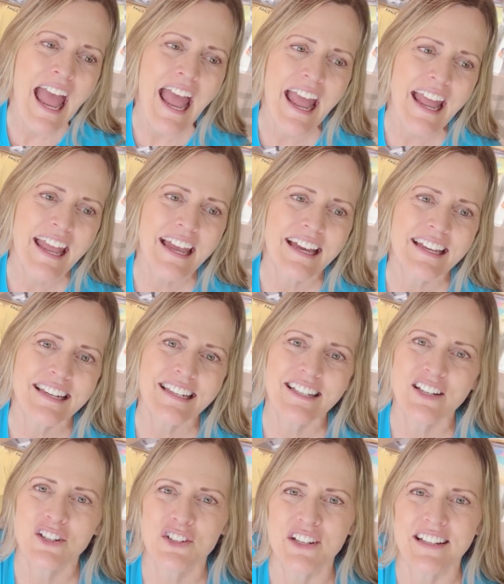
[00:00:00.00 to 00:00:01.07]
And
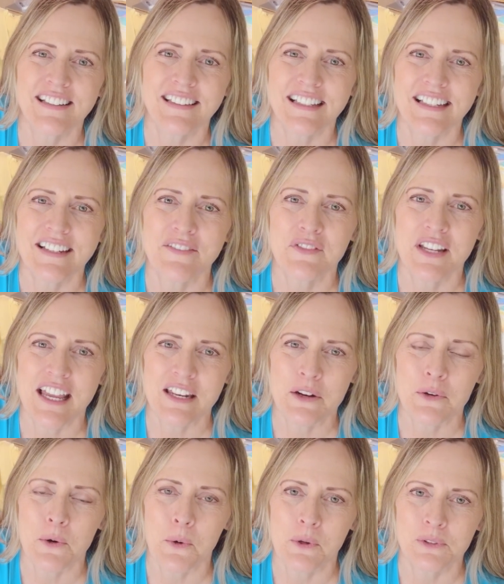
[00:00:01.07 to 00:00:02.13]
she lived in
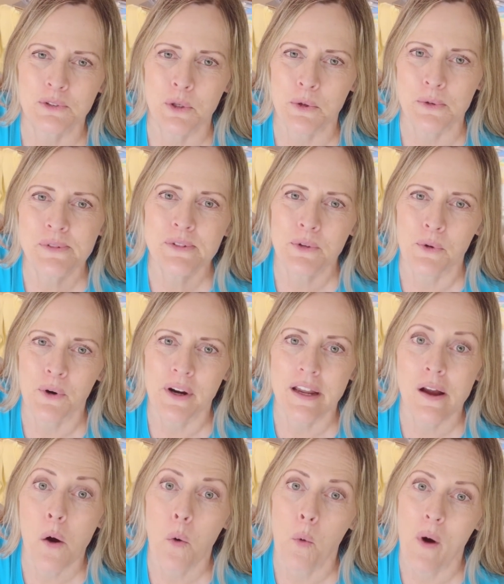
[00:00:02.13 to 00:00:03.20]
an old
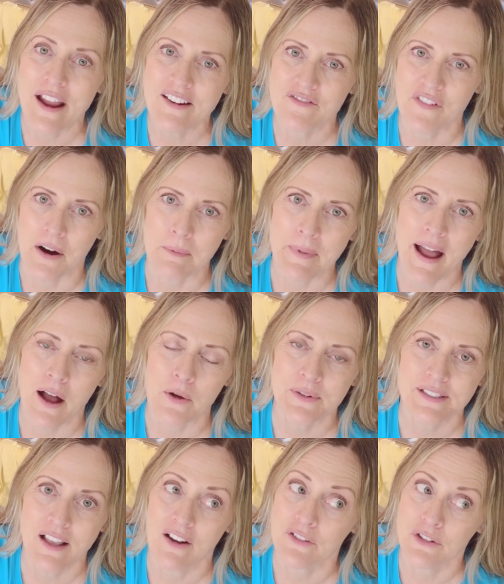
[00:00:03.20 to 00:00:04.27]
2-story white farmhouse
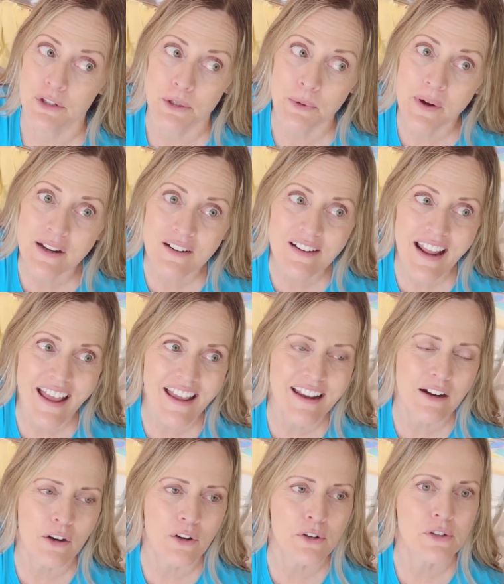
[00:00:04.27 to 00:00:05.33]
on 200
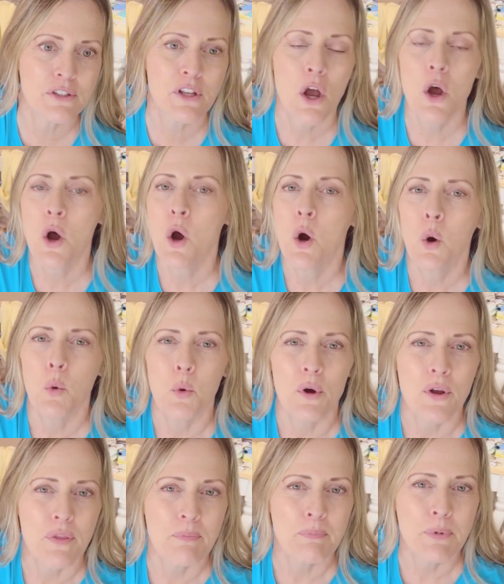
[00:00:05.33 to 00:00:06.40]
acres
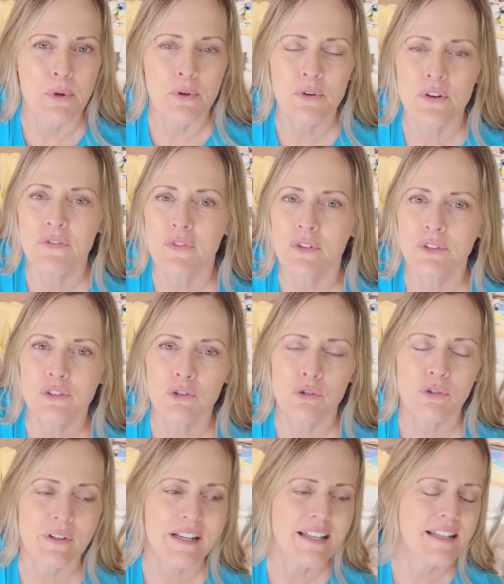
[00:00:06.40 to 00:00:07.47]
with beautiful
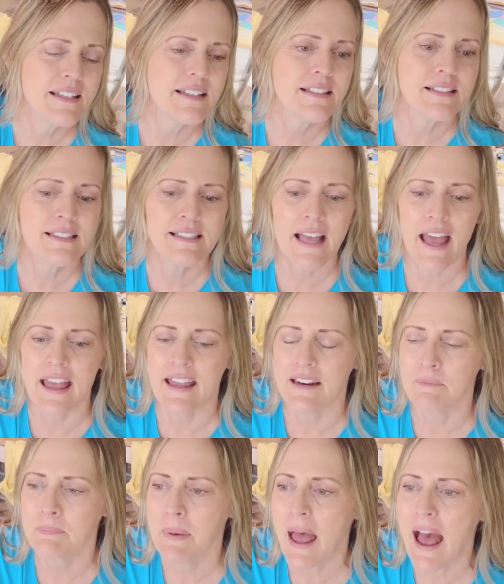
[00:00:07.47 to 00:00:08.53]
trees and
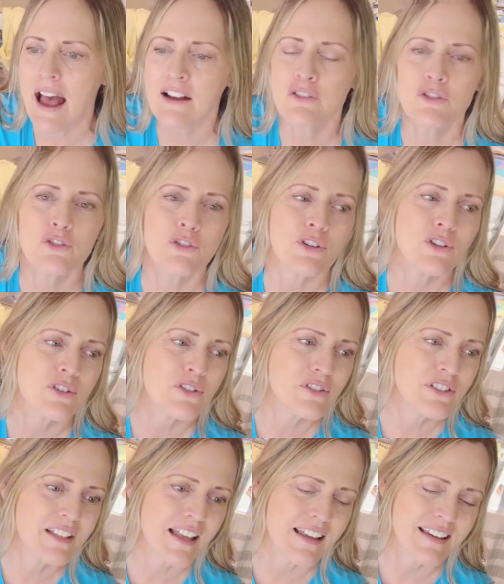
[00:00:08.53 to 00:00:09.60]
pastures
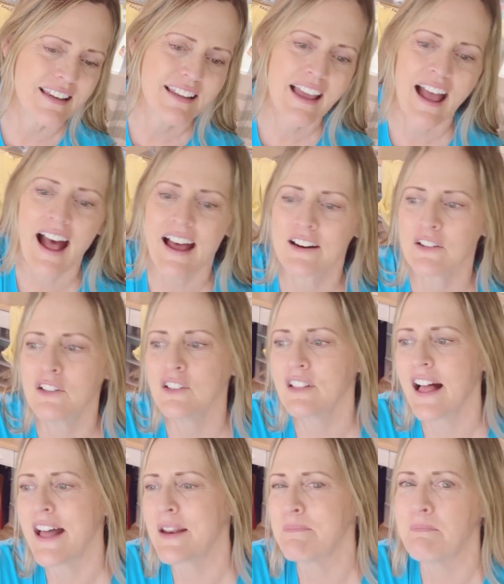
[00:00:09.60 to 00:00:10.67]
and cattle
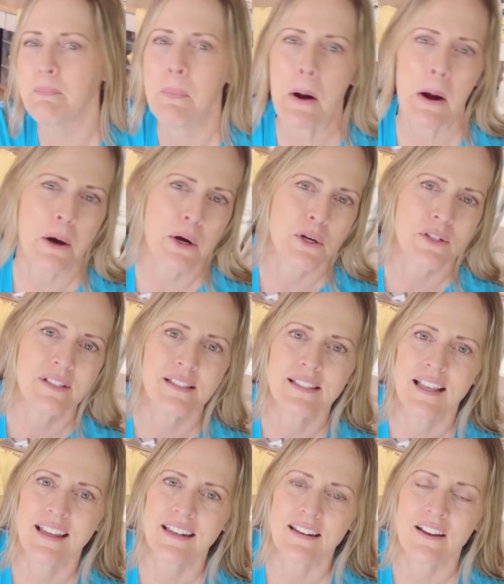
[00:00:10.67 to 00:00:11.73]
and barns
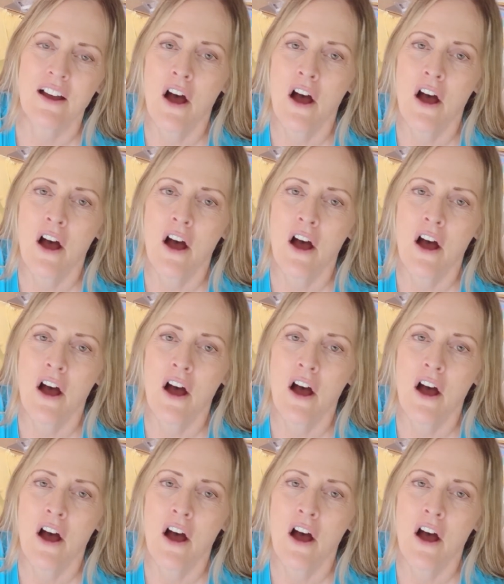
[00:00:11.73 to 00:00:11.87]
and